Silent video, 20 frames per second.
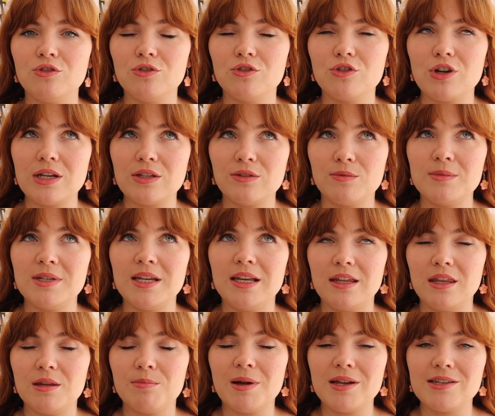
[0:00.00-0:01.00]
dress from
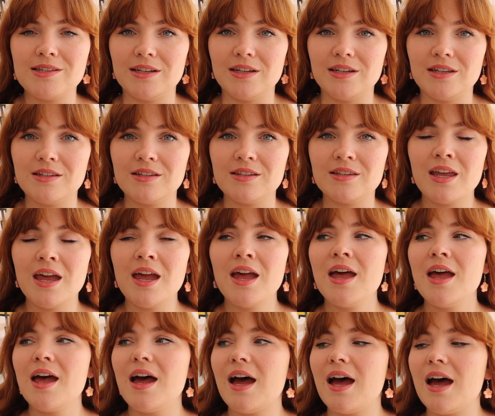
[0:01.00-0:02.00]
Tilly and the Buttons
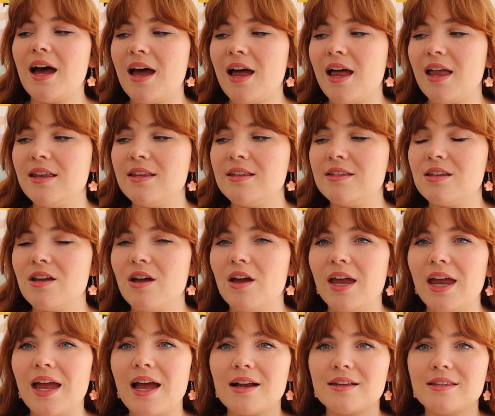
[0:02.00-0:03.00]
and
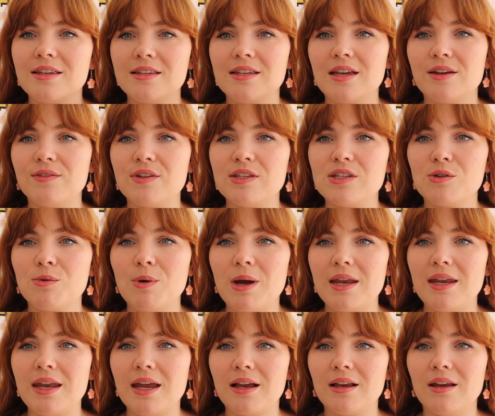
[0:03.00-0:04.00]
I hacked it to have a
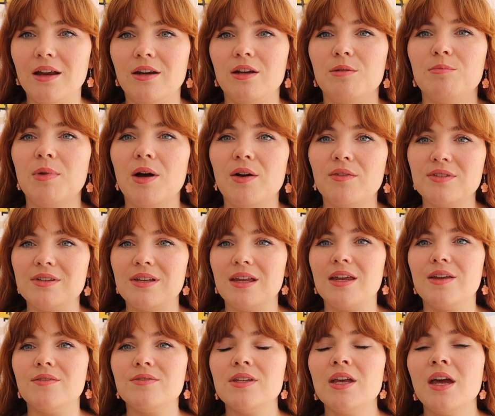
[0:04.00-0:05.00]
square neckline and puff
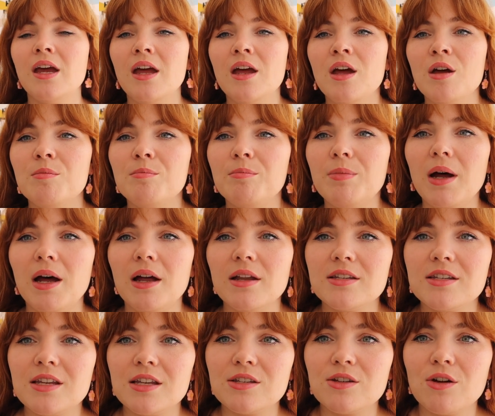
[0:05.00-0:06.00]
sleeves
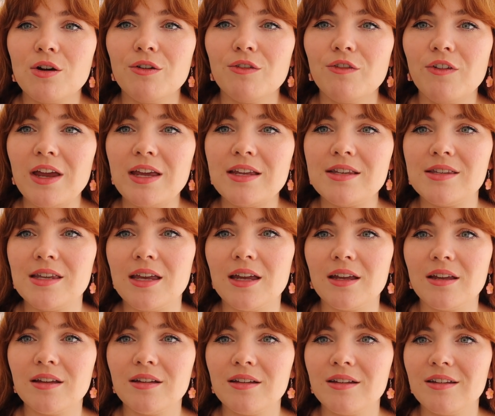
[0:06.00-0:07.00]
but it's got a
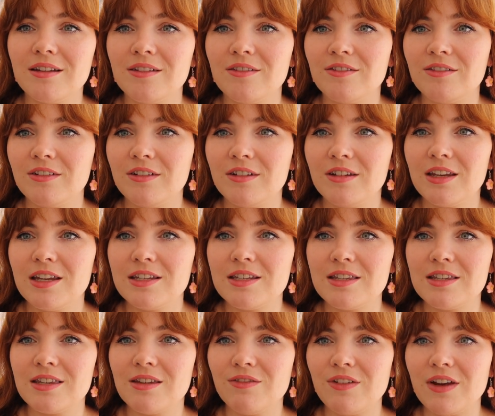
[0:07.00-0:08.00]
facing this
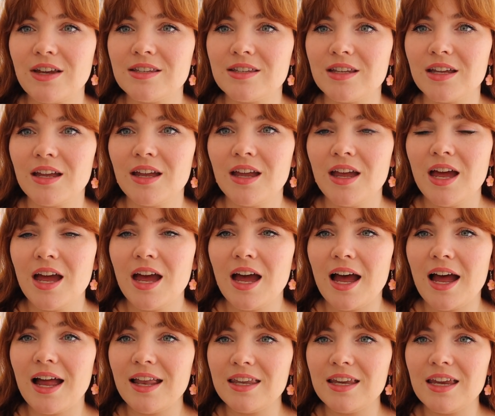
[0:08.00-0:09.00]
is the facing
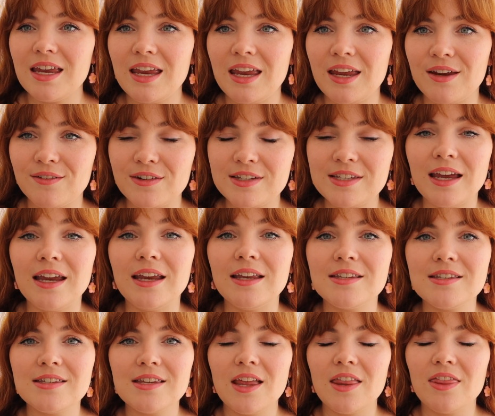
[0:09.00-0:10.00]
and it
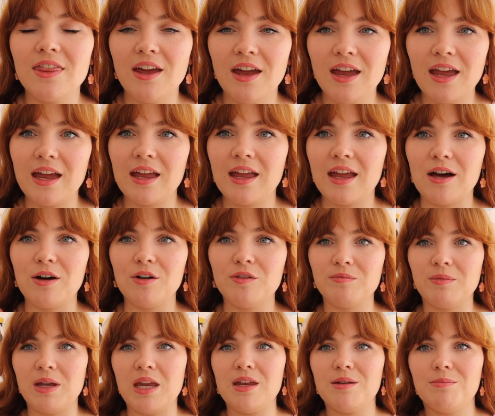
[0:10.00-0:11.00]
irritates the heck out
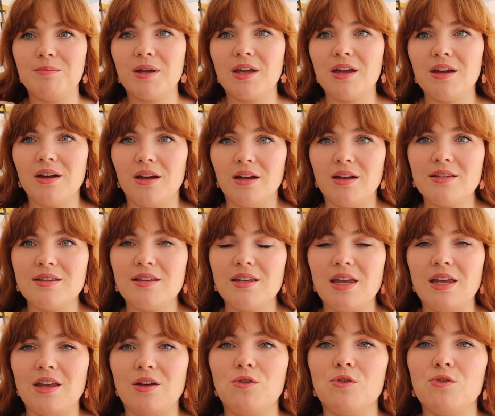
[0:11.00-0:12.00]
of me because
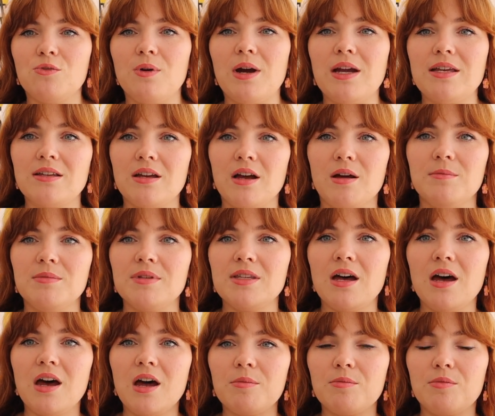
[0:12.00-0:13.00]
it always comes
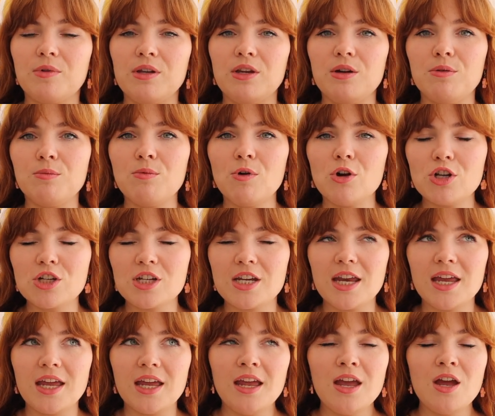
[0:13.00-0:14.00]
up when you wash
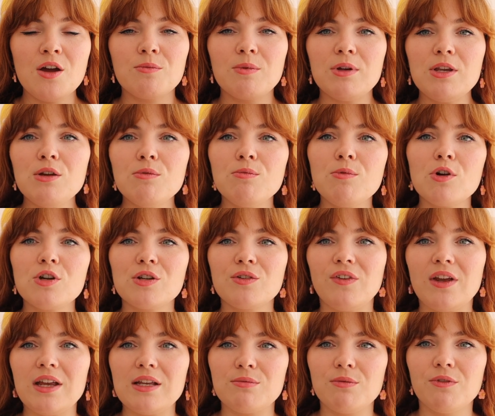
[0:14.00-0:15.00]
it when you wash
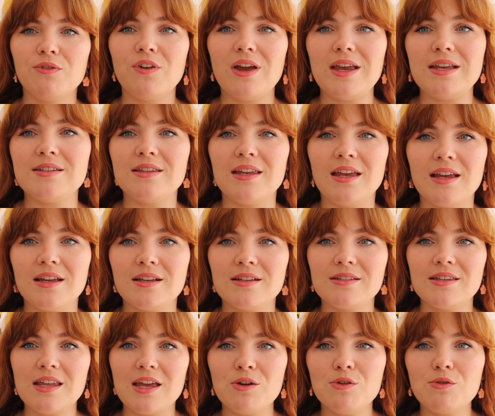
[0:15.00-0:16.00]
things with
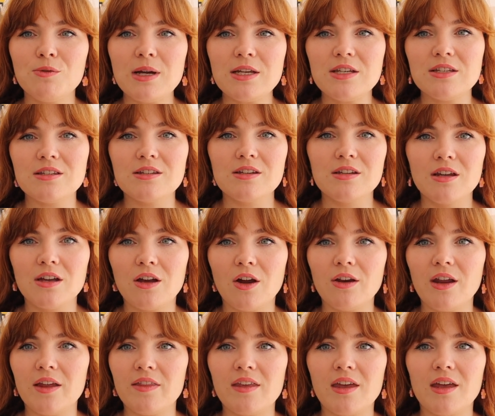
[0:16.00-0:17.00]
facings they always go
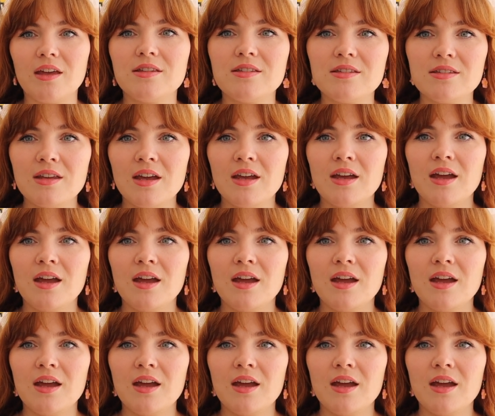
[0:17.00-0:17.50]
like this